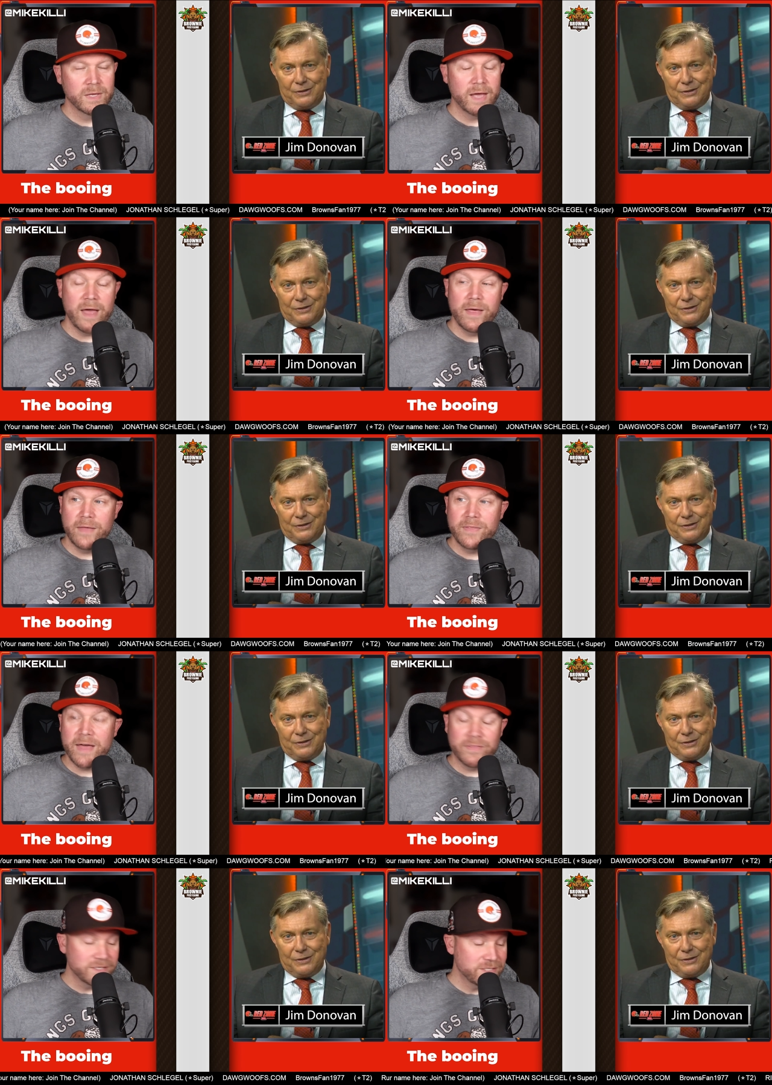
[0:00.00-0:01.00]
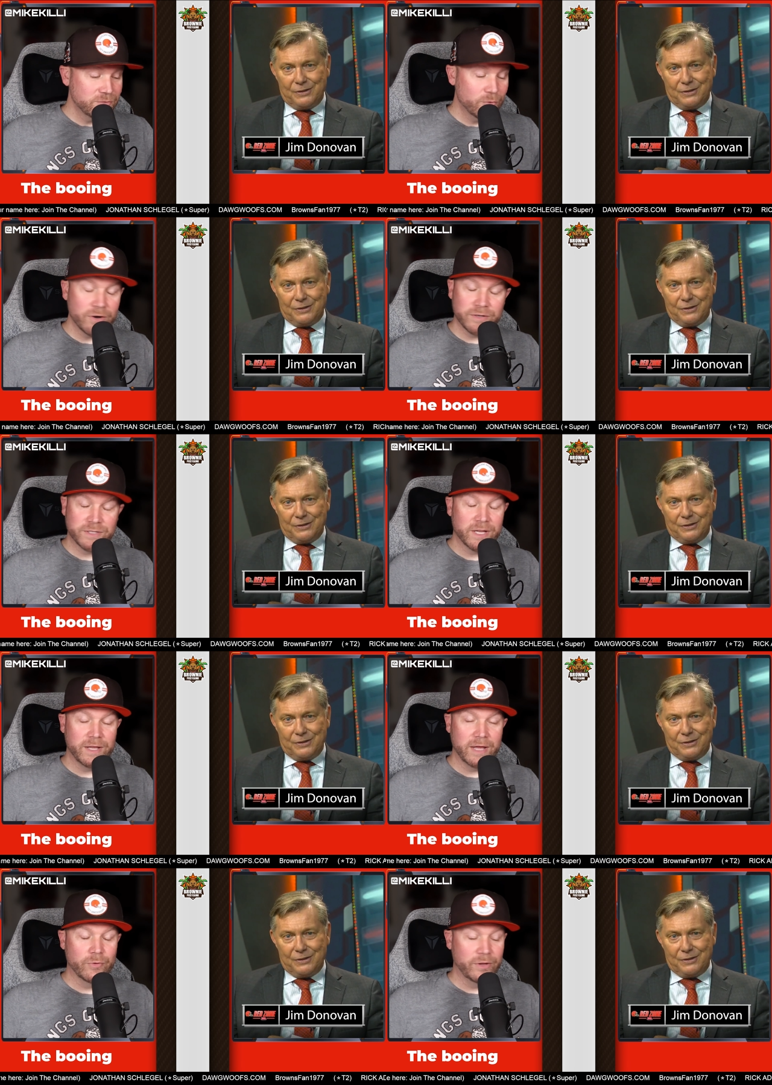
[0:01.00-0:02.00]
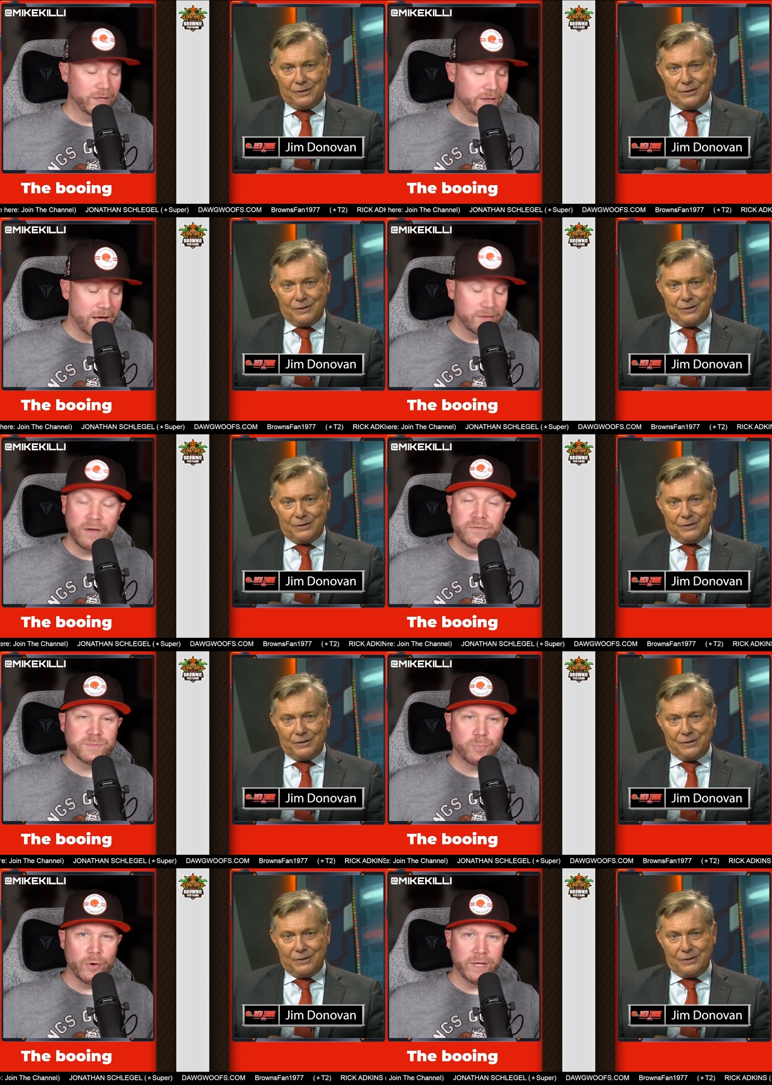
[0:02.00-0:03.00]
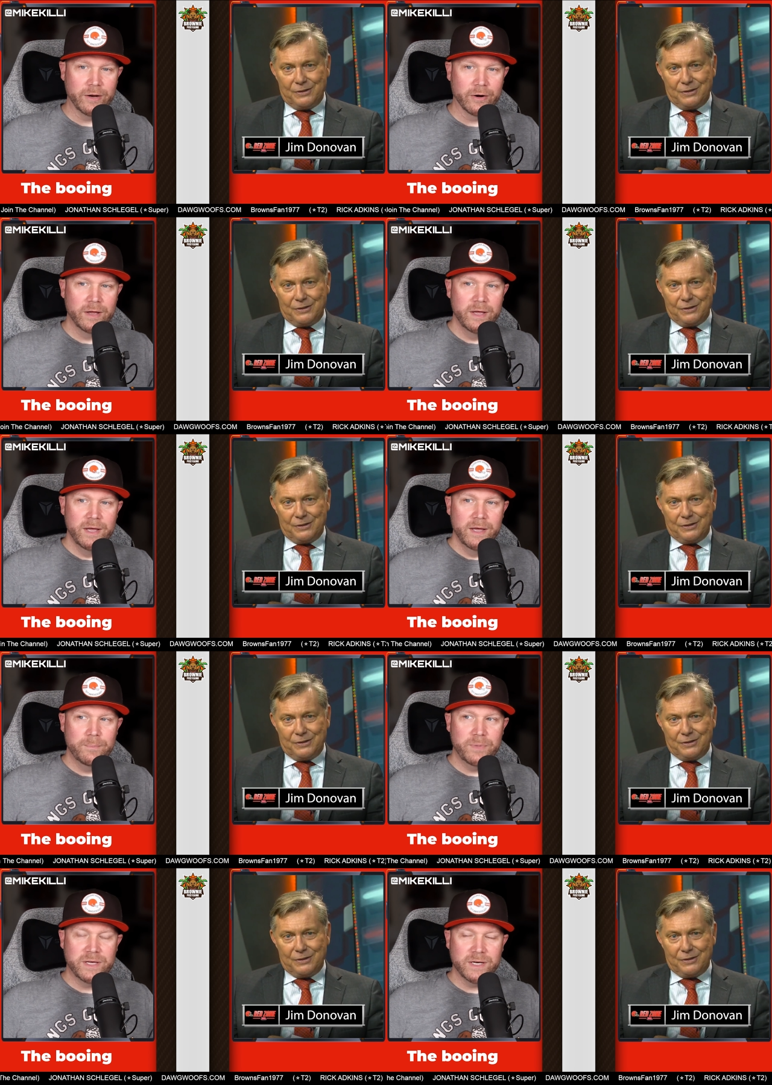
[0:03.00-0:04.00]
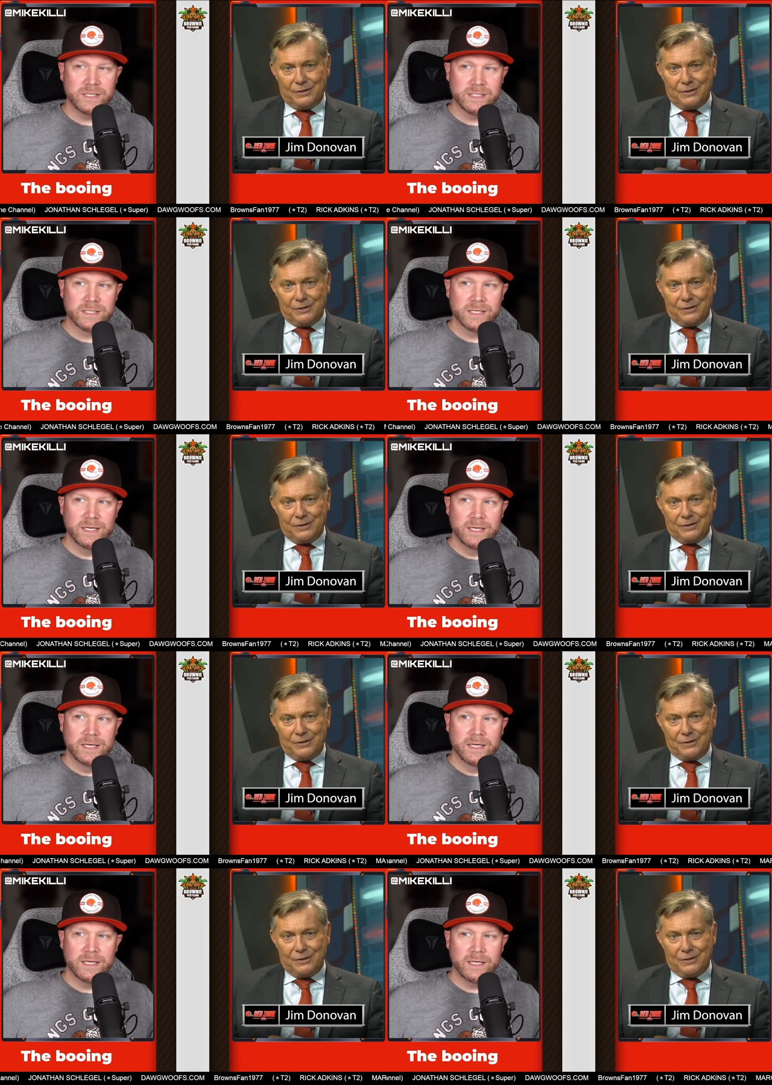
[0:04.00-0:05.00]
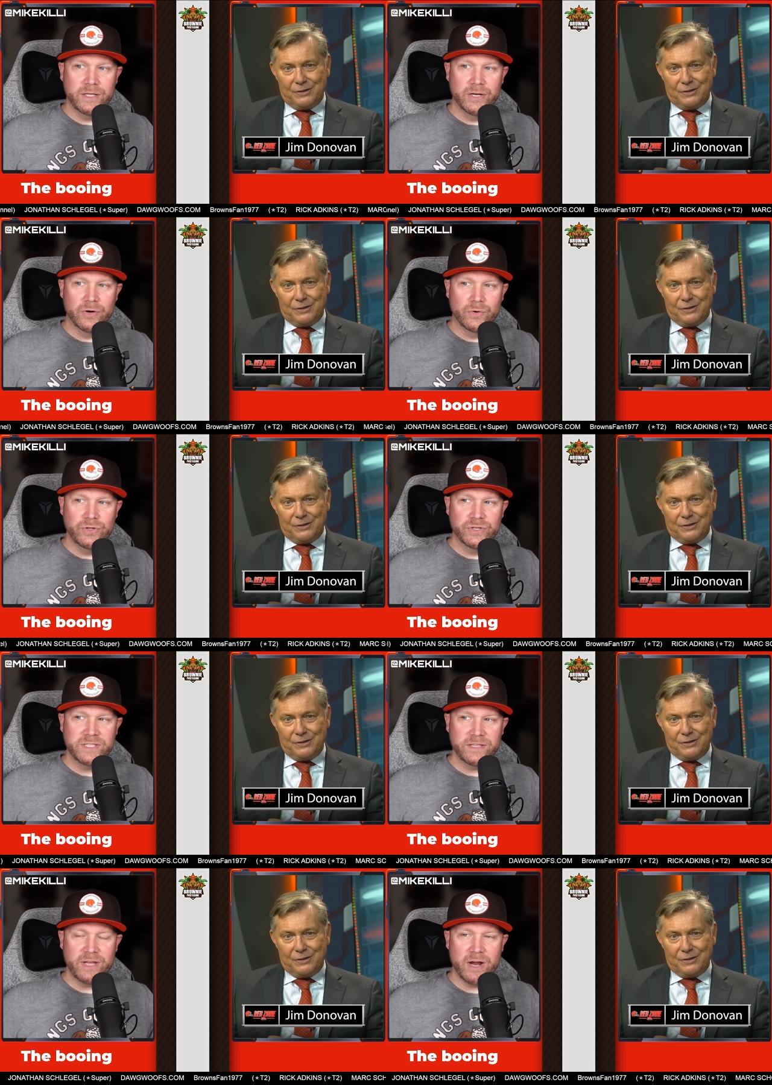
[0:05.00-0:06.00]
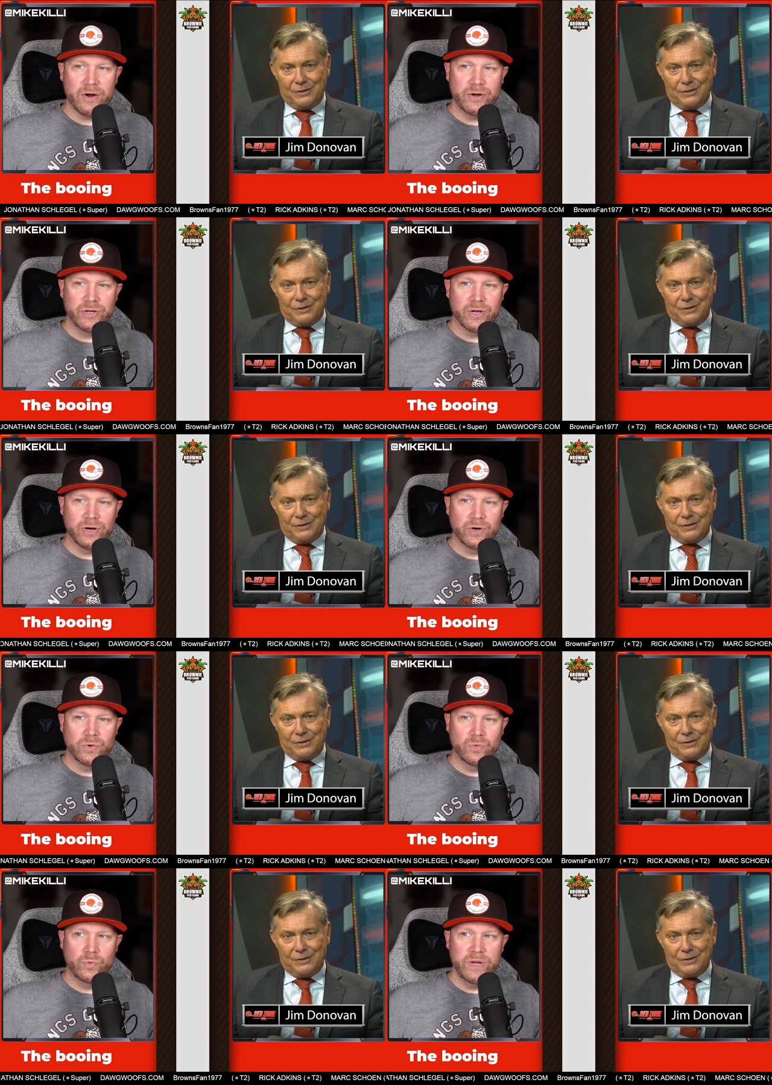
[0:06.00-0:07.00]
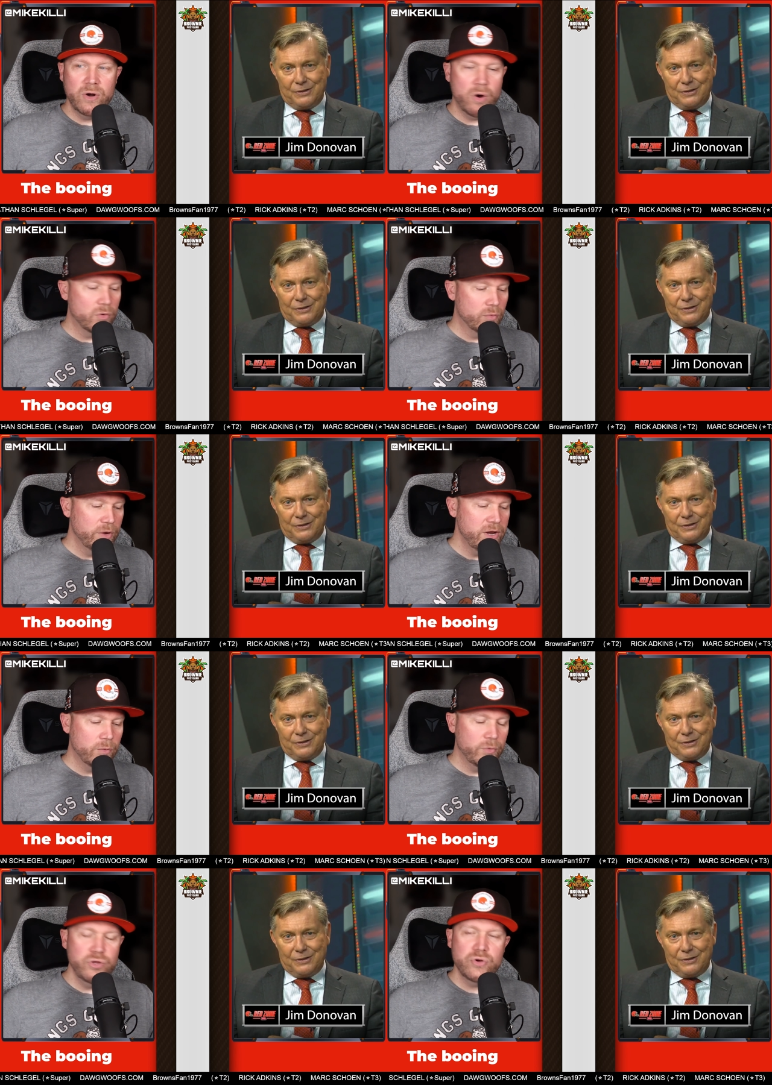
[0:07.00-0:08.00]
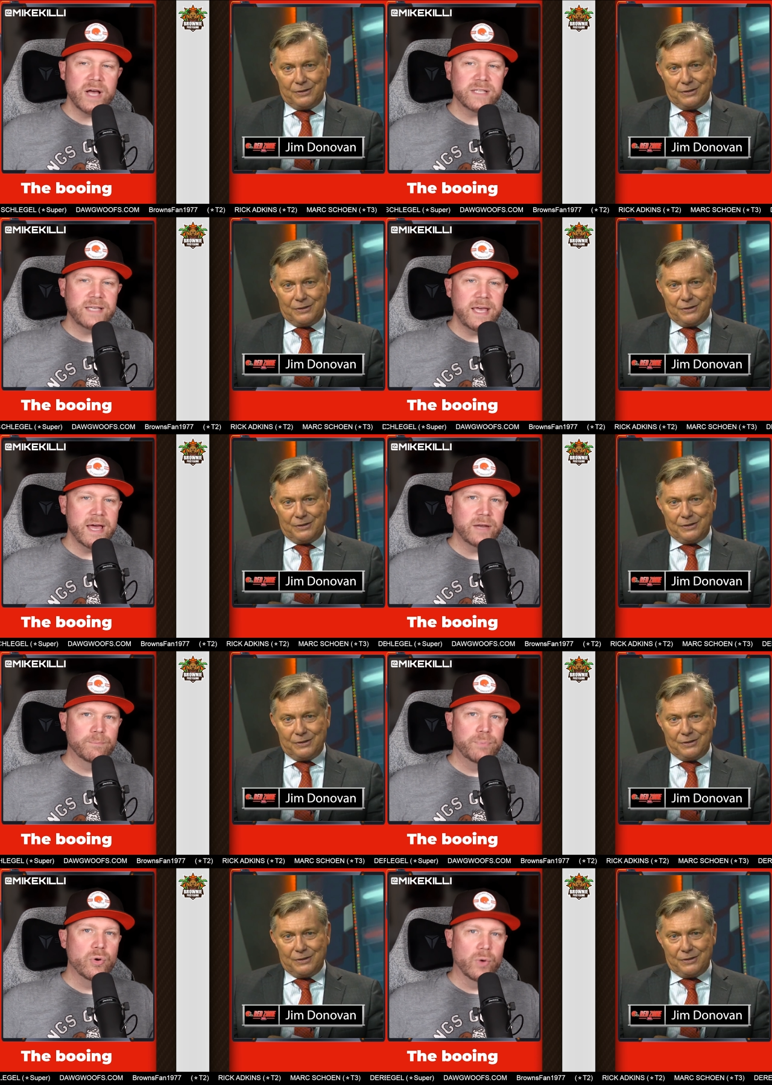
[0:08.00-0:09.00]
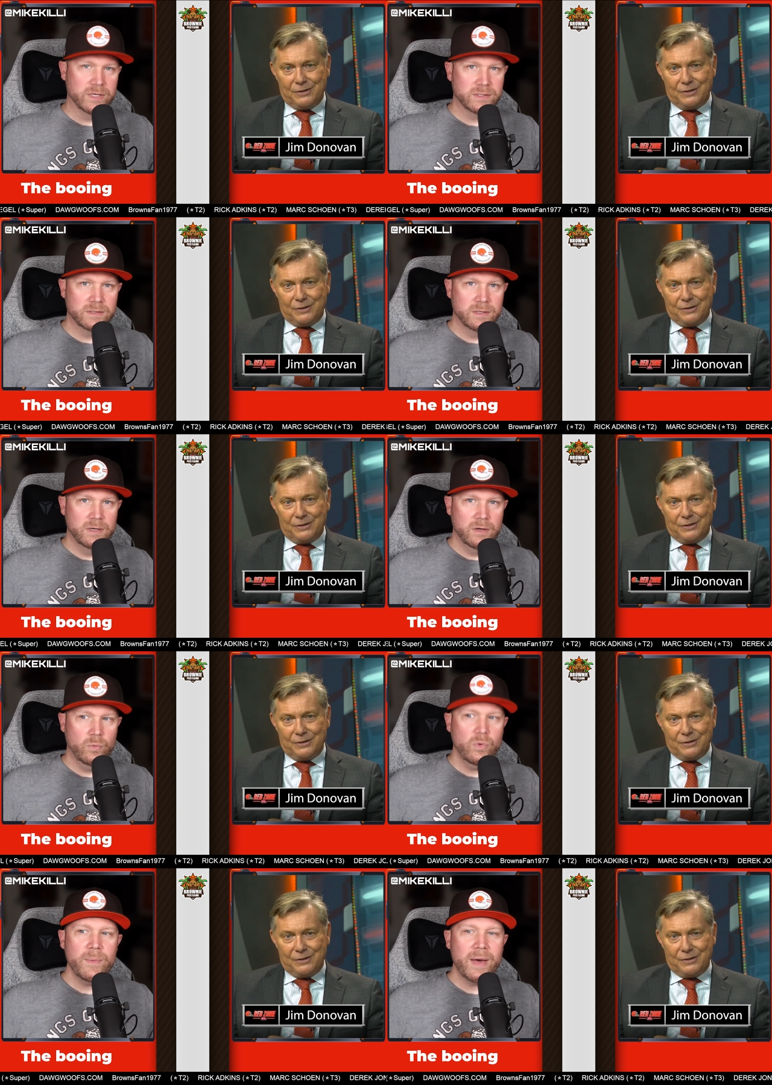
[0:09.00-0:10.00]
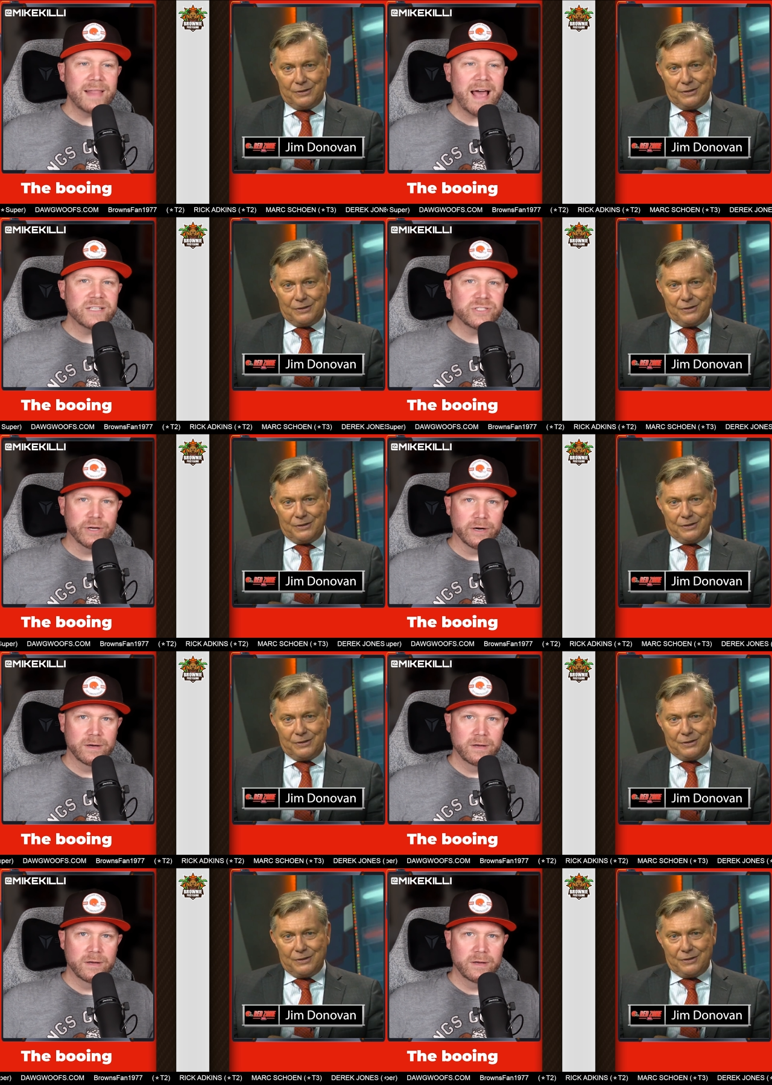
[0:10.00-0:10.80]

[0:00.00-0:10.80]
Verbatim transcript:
Speaker 1: and, and that, this is where it's going to get really. I love his point here because you know you sit there and you go, we don't, we, you guys can't boo us. What about last year?